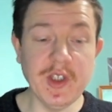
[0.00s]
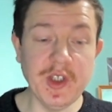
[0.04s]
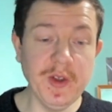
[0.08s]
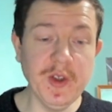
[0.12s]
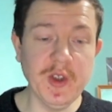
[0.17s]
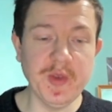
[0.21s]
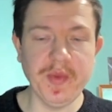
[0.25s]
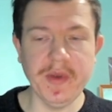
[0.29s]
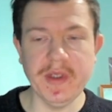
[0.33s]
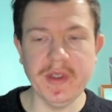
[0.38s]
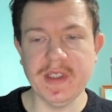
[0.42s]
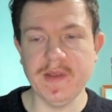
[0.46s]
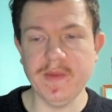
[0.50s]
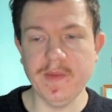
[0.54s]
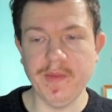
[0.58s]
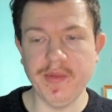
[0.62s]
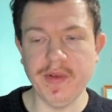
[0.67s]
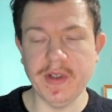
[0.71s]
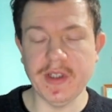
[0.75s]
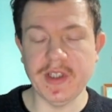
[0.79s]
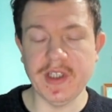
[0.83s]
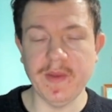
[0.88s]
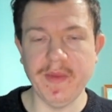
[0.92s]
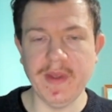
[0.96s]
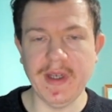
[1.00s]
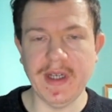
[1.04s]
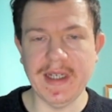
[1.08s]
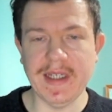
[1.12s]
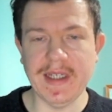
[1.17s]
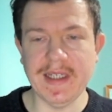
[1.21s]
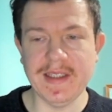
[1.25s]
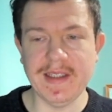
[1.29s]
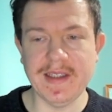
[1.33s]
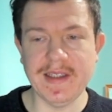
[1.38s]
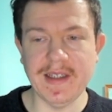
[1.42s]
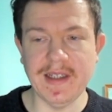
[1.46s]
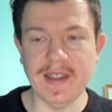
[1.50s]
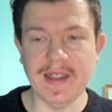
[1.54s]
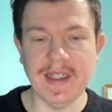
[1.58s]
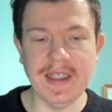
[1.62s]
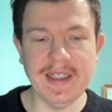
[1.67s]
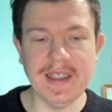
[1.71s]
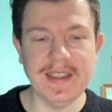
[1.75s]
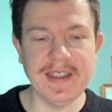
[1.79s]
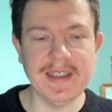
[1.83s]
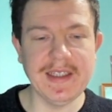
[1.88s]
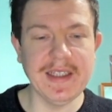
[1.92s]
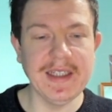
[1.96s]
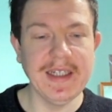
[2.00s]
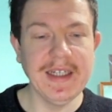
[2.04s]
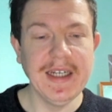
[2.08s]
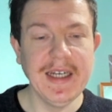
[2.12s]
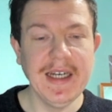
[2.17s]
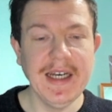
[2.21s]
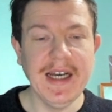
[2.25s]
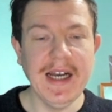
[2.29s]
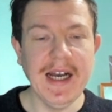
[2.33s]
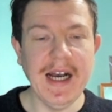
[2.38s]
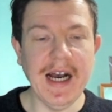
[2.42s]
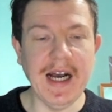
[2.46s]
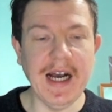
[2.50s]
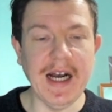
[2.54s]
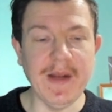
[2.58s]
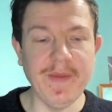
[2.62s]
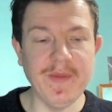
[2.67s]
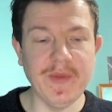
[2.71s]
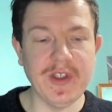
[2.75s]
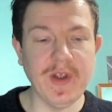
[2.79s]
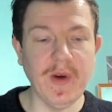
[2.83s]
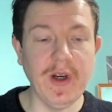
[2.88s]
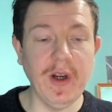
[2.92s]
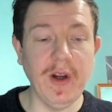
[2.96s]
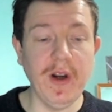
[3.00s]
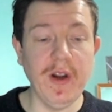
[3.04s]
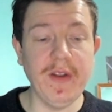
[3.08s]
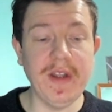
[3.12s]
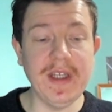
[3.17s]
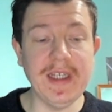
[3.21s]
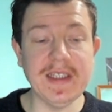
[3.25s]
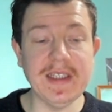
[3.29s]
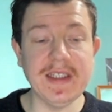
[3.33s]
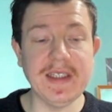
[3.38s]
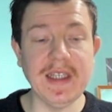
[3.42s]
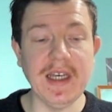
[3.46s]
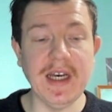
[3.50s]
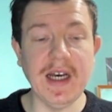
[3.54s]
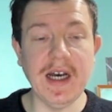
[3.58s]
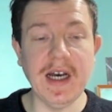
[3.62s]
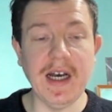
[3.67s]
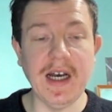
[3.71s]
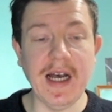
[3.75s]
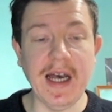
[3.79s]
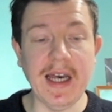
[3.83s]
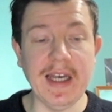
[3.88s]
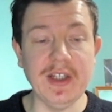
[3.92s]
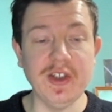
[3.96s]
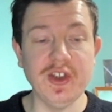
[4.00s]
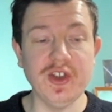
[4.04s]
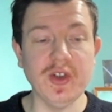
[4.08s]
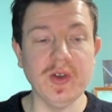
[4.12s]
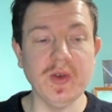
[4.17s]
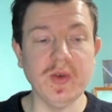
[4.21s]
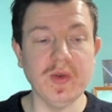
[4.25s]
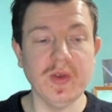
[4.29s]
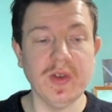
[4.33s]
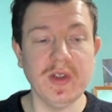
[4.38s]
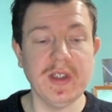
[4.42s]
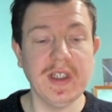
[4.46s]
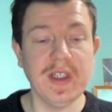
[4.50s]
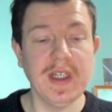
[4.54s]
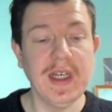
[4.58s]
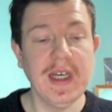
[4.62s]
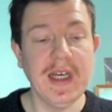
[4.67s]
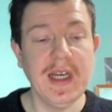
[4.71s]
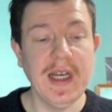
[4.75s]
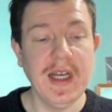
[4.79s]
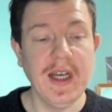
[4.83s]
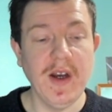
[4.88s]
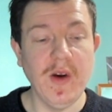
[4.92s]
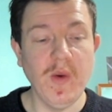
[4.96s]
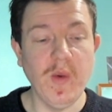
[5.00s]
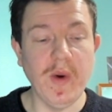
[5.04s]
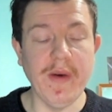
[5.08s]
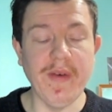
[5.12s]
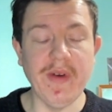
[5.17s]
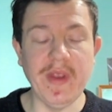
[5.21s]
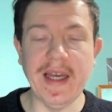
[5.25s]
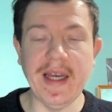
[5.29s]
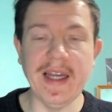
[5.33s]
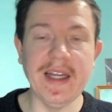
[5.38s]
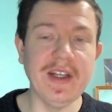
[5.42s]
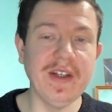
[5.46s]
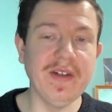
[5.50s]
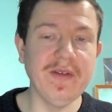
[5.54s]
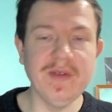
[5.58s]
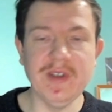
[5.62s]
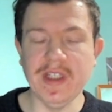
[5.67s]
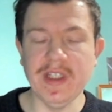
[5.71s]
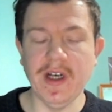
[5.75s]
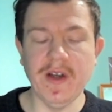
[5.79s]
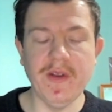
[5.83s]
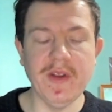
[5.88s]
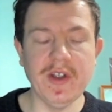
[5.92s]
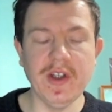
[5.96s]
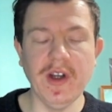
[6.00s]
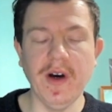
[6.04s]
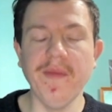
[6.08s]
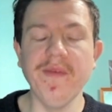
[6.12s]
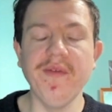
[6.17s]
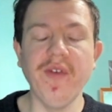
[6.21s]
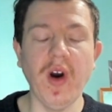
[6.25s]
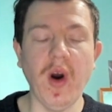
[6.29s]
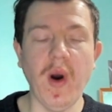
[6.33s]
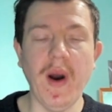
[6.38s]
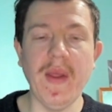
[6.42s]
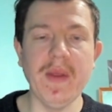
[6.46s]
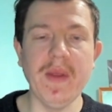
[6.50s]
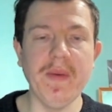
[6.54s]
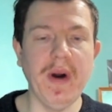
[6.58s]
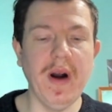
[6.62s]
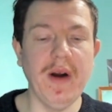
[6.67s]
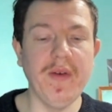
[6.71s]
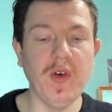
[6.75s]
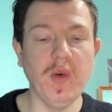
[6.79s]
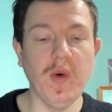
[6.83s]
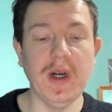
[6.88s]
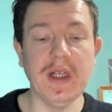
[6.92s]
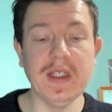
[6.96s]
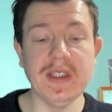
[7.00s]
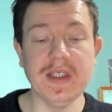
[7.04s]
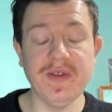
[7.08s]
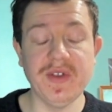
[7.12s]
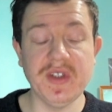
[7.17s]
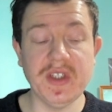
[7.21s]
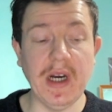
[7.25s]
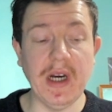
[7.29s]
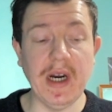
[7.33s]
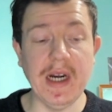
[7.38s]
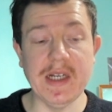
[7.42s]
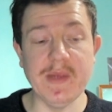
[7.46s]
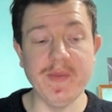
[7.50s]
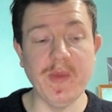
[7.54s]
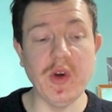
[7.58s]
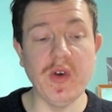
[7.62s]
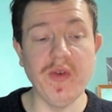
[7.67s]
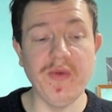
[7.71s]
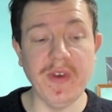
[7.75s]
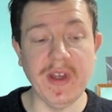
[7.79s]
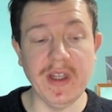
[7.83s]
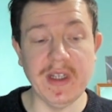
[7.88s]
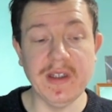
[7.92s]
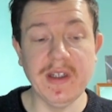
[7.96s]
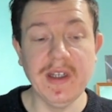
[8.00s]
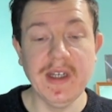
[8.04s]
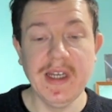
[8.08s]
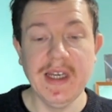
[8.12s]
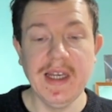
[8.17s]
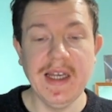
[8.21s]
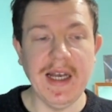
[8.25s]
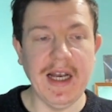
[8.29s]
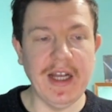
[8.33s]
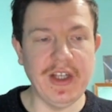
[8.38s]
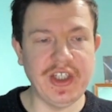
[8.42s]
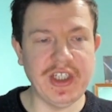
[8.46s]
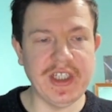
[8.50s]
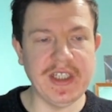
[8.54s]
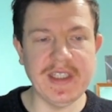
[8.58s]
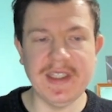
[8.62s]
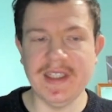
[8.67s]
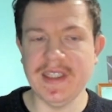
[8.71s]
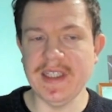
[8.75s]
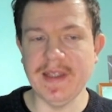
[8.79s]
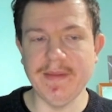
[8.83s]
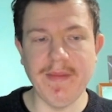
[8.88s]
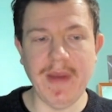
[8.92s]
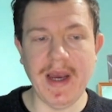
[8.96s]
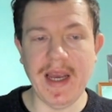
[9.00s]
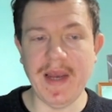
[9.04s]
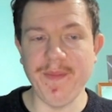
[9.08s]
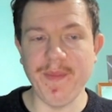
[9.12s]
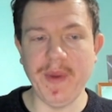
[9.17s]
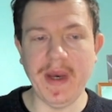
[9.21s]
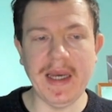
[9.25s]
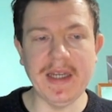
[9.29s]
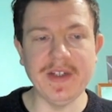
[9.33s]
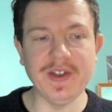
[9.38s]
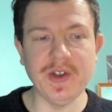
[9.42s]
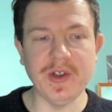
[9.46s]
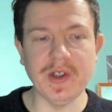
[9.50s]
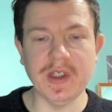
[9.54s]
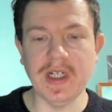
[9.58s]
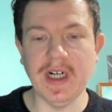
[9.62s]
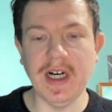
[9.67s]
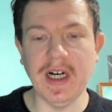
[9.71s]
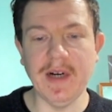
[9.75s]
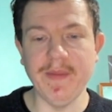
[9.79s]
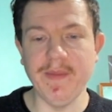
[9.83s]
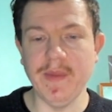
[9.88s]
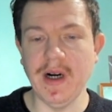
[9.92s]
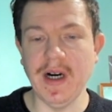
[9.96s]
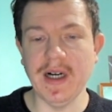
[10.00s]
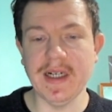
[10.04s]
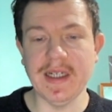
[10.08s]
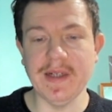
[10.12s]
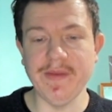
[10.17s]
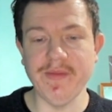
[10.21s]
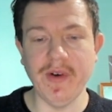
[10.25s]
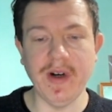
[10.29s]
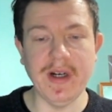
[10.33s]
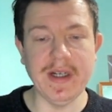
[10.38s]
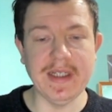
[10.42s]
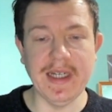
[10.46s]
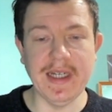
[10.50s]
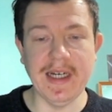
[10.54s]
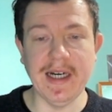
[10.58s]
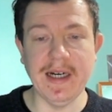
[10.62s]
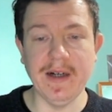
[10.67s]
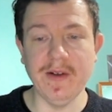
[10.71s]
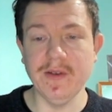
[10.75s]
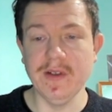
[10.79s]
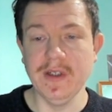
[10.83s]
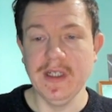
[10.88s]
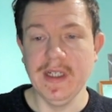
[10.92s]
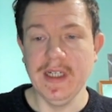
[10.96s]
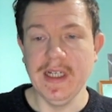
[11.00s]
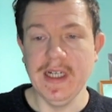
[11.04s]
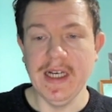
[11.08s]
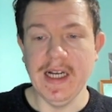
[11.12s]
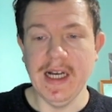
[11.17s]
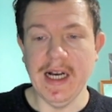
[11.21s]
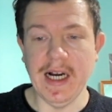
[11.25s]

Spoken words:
The new Prism, that is, at least. So a lot of these angels, whether then the non-foil and the other ones, have started moving. As you can see, the main page on Cardmarket right now,